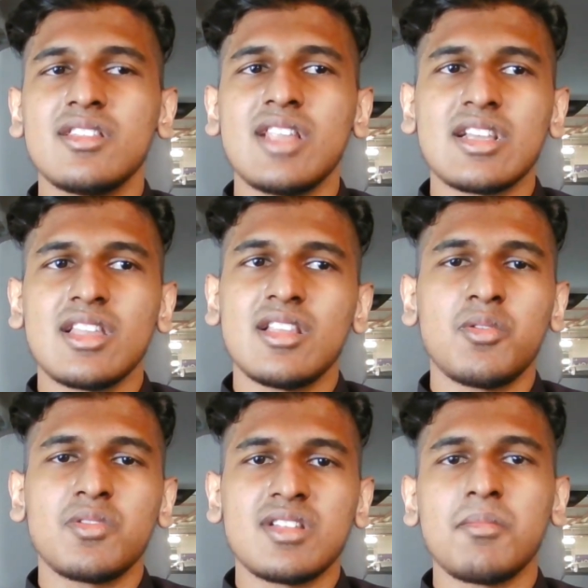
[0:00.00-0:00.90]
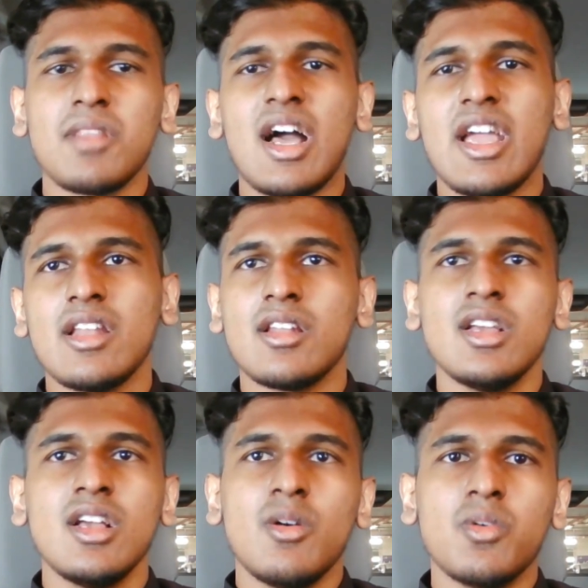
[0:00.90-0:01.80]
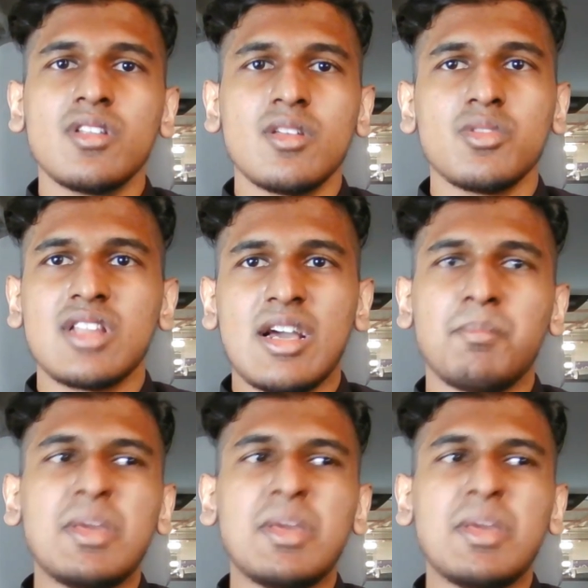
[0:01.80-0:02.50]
Like, there was some line where it was like,